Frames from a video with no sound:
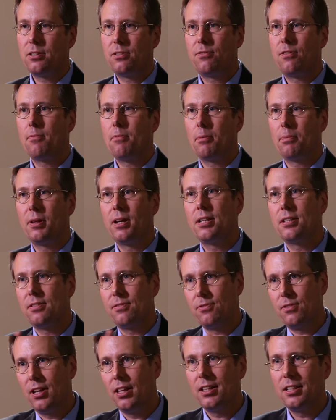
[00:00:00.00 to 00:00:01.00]
from a place
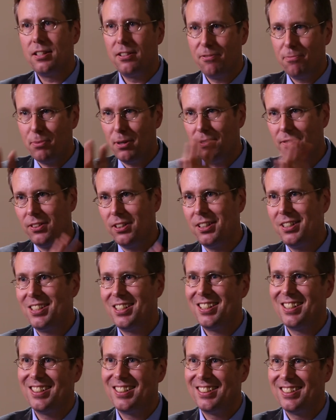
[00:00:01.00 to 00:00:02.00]
of relative privilege
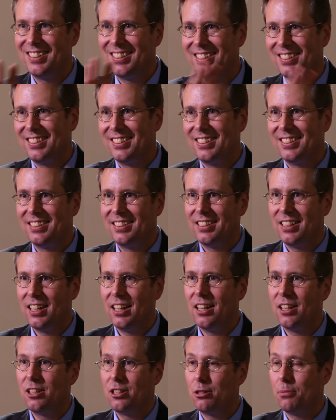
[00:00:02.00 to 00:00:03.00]

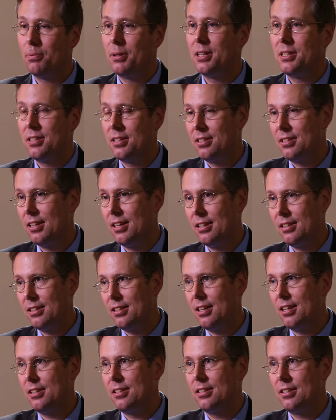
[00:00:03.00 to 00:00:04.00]
to places that
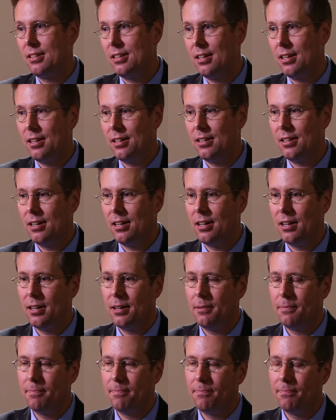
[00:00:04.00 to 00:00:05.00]

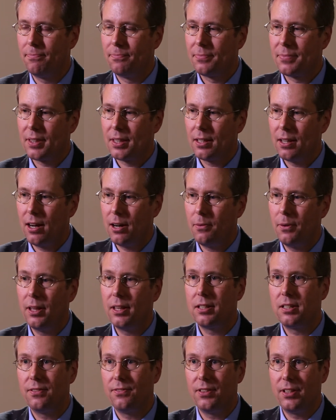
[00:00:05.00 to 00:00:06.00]
are
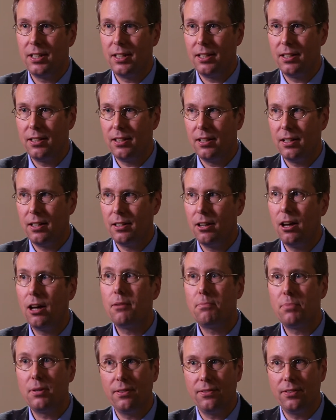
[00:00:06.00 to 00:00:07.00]
relatively
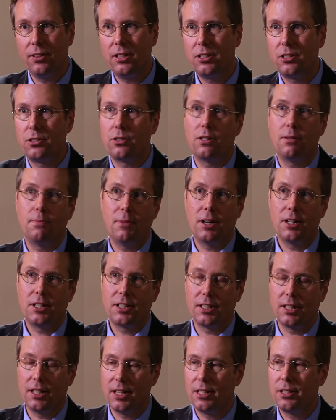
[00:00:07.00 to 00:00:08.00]
non-privileged or are
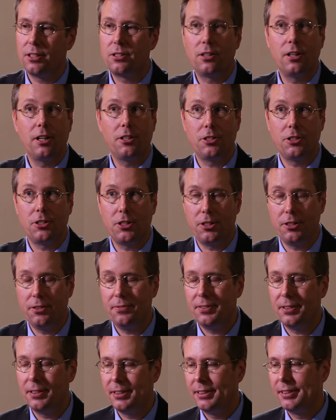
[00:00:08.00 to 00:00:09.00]
marginalized or
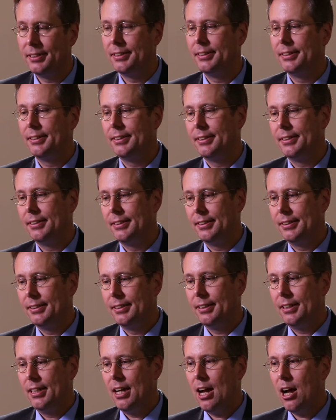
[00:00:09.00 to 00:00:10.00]
underserved.
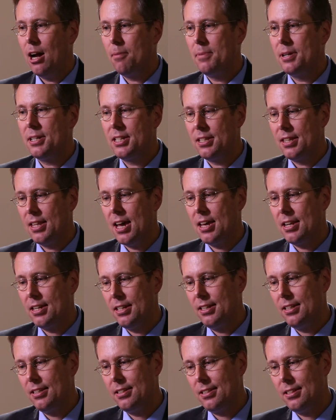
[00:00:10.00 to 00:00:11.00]
How much of that
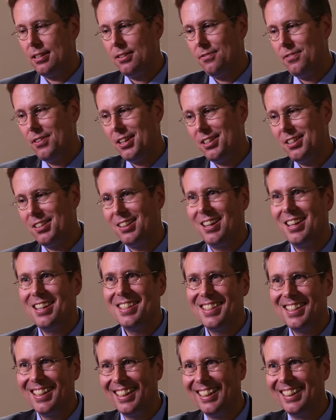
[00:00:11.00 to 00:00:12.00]
is
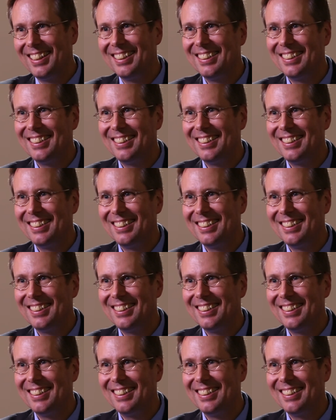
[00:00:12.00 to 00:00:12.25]
infantilizing